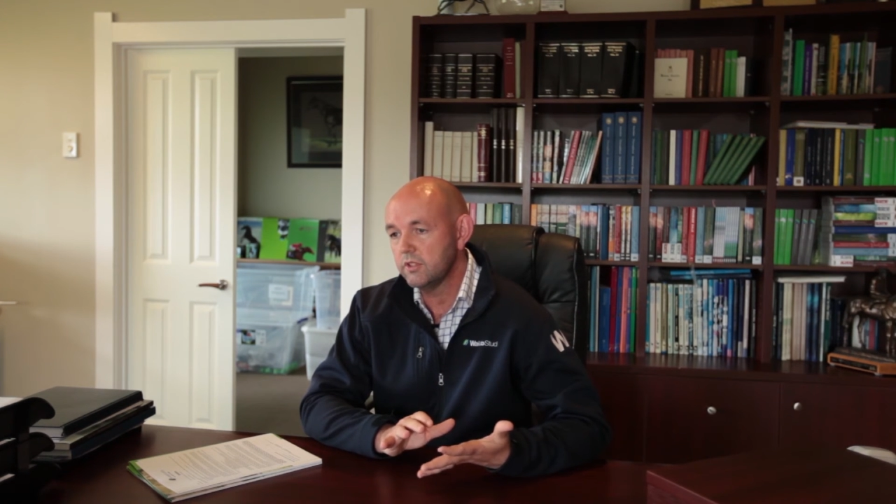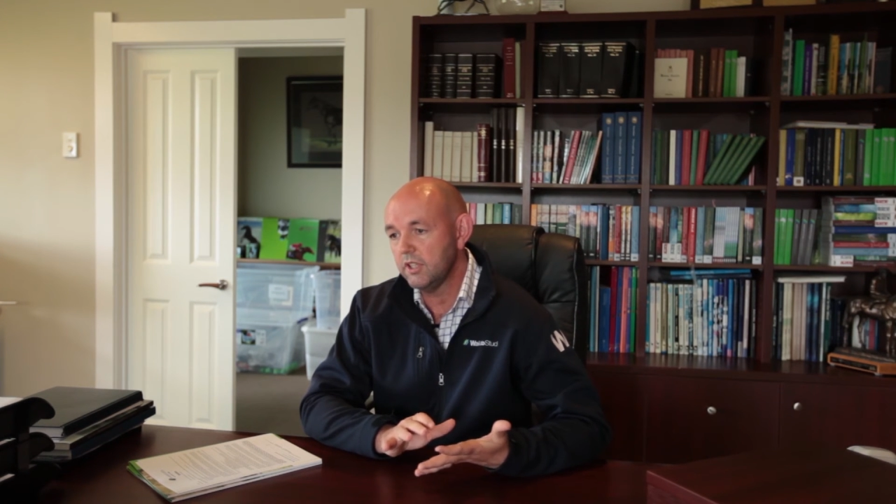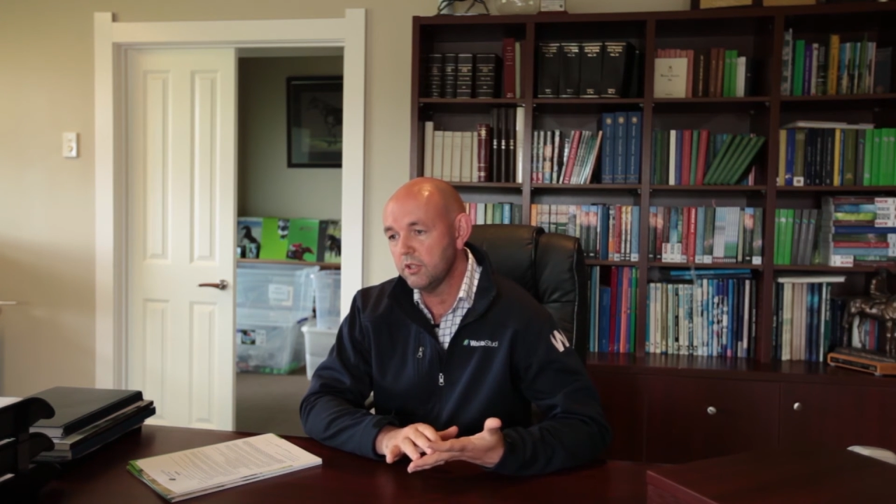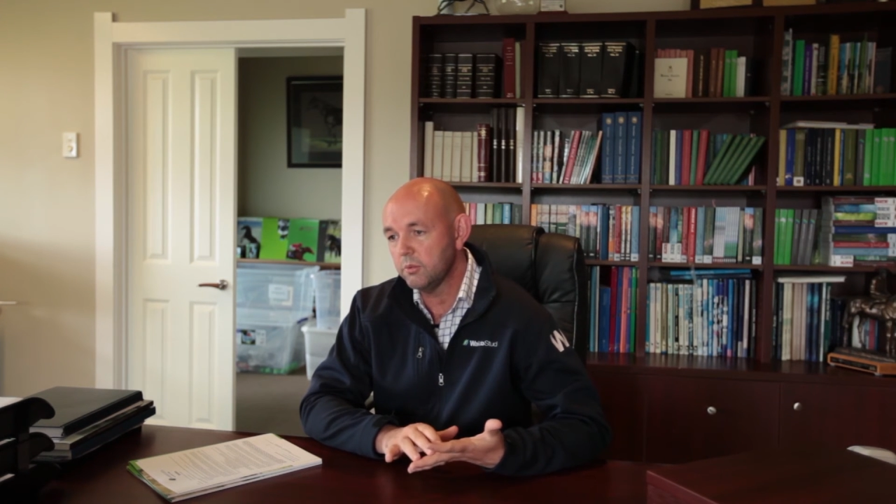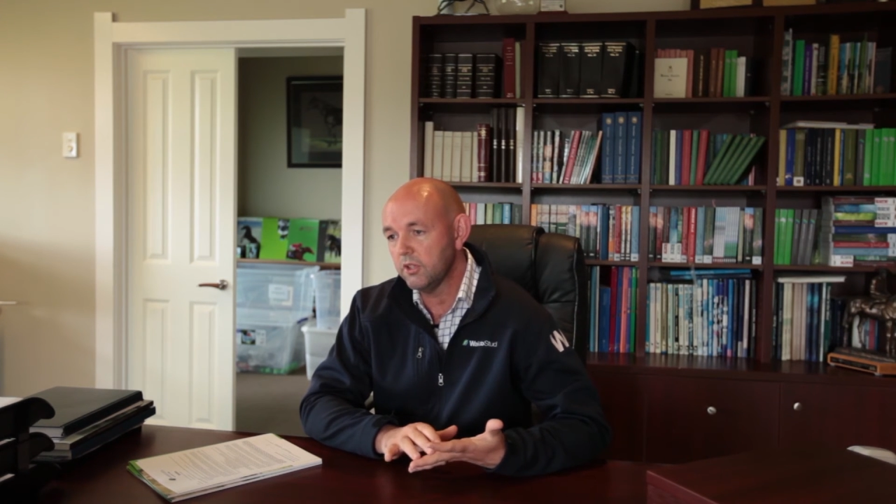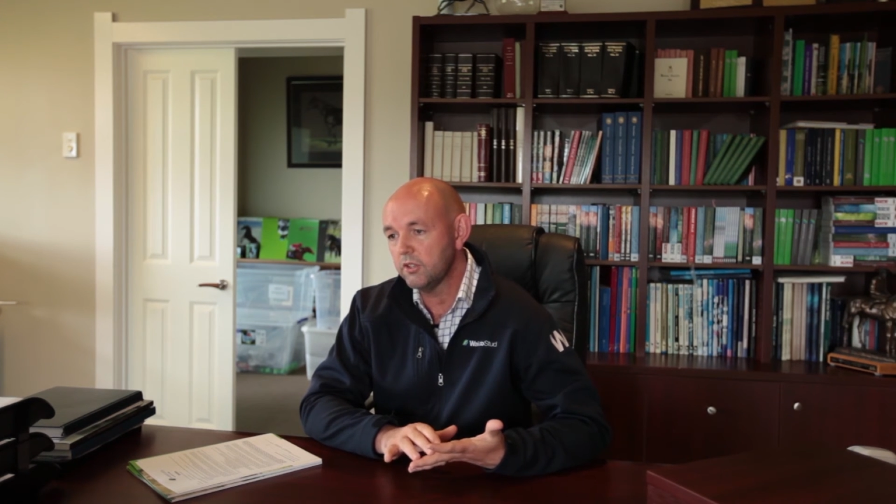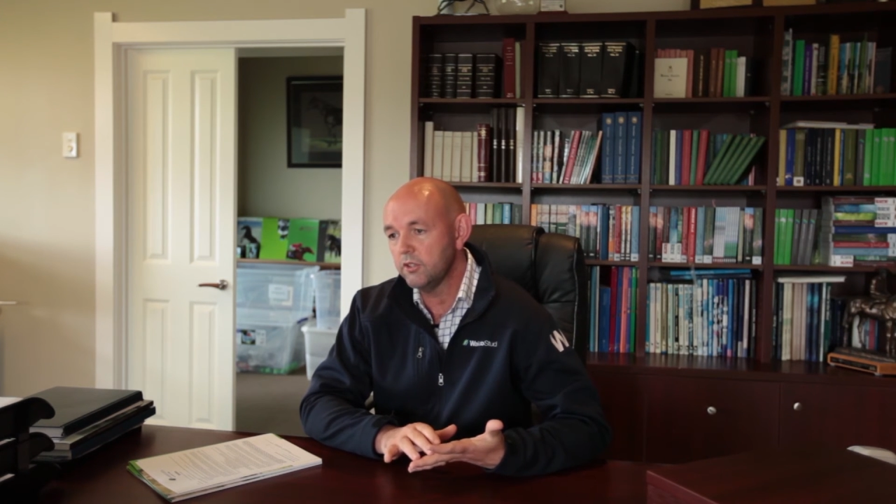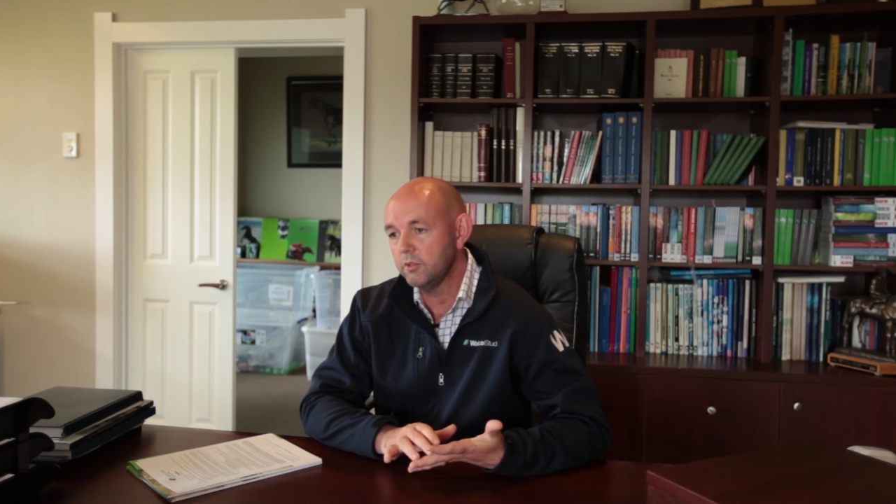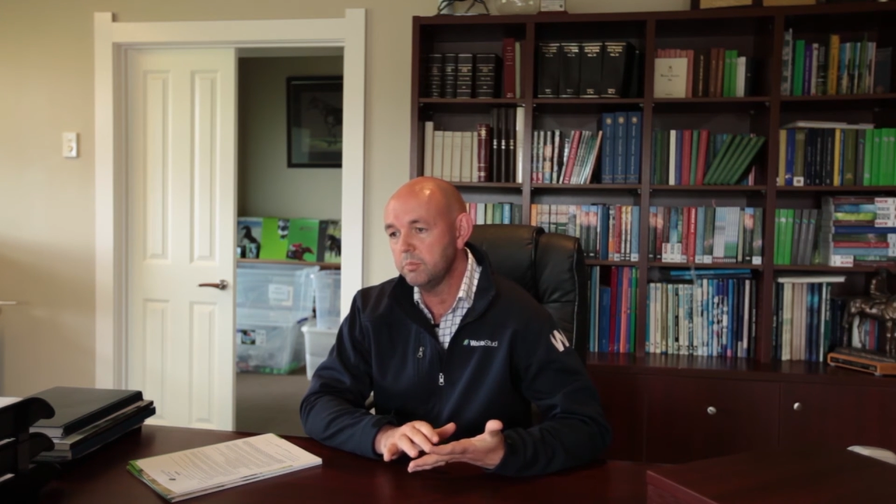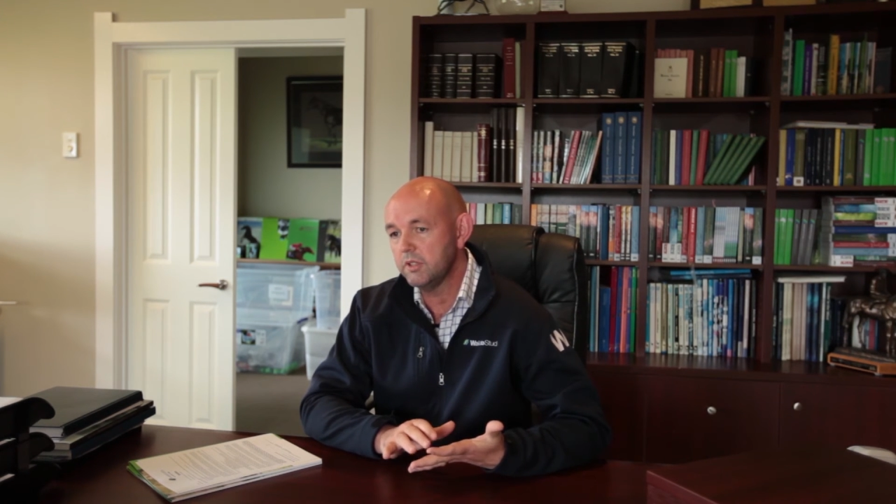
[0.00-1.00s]
equine
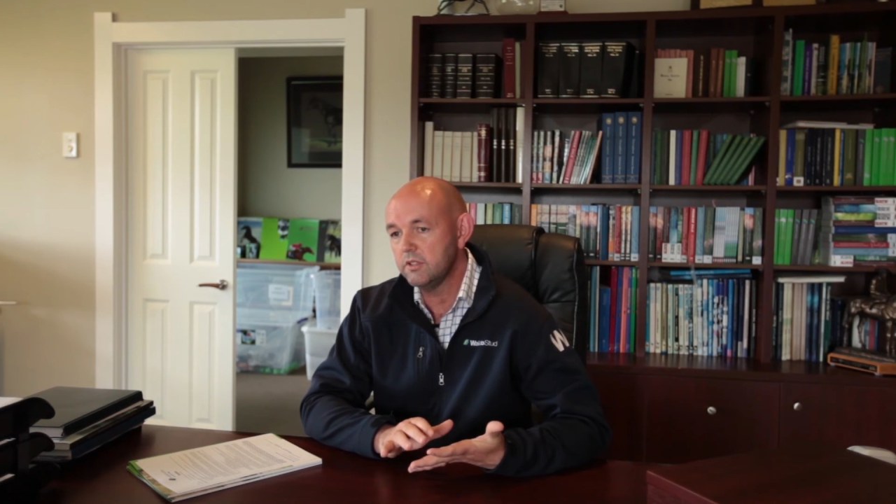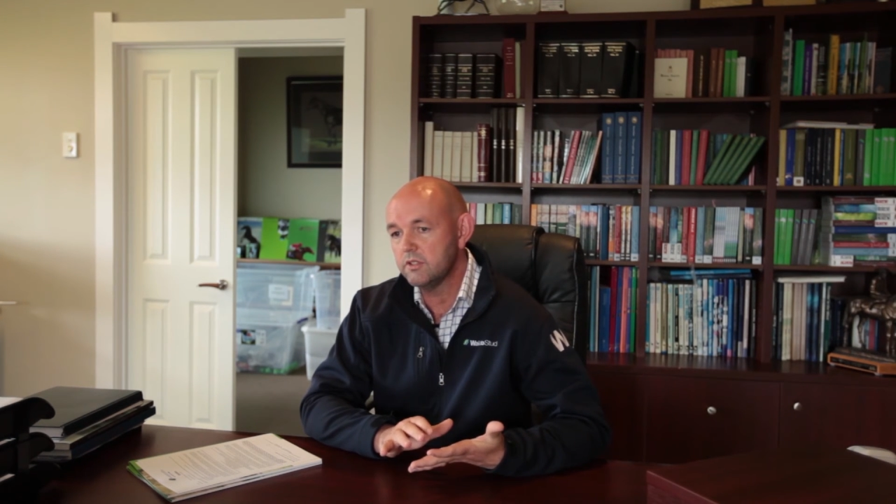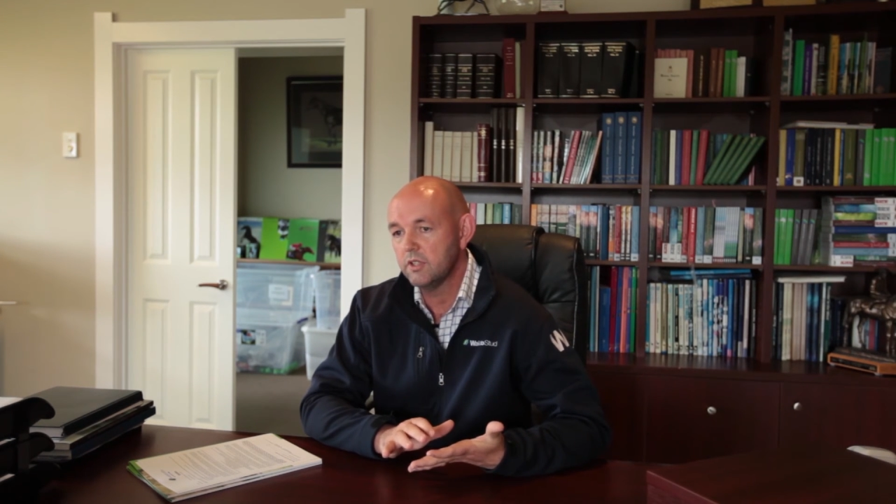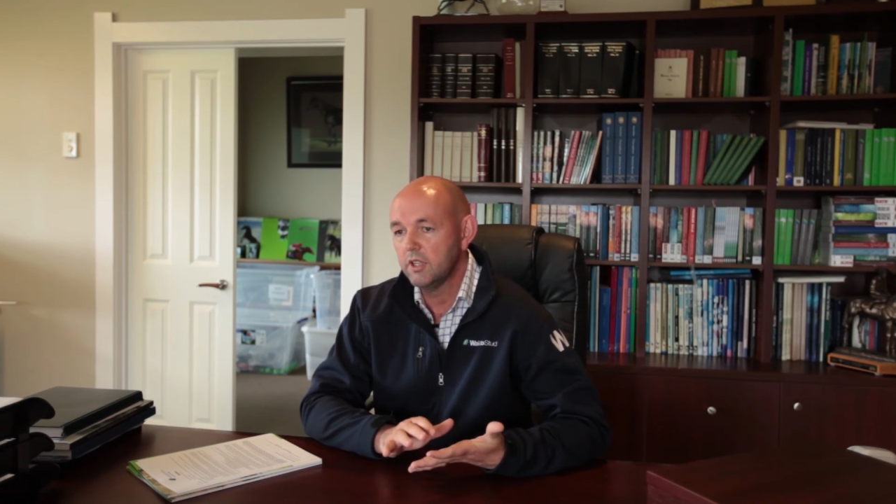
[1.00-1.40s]
herpes,